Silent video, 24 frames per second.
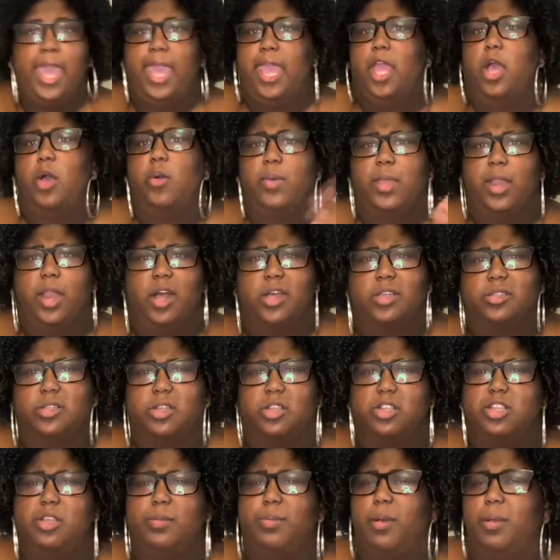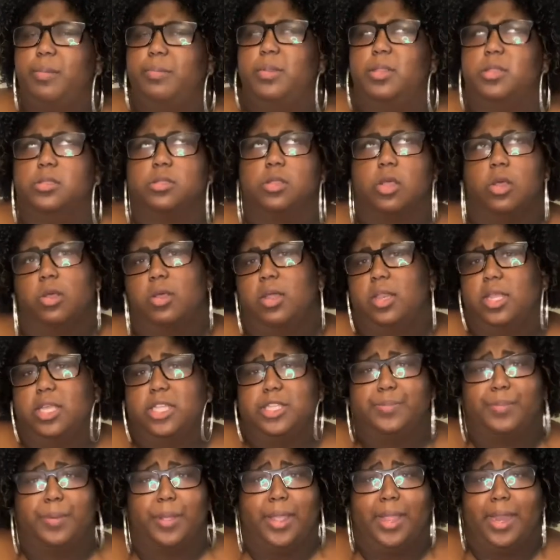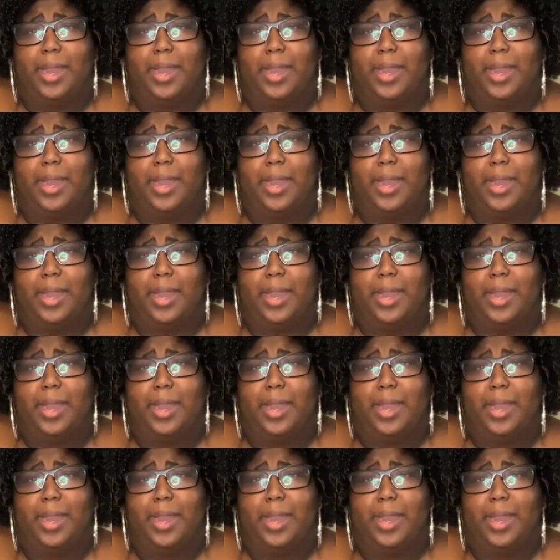Oh, and also she bought me this coconut spray,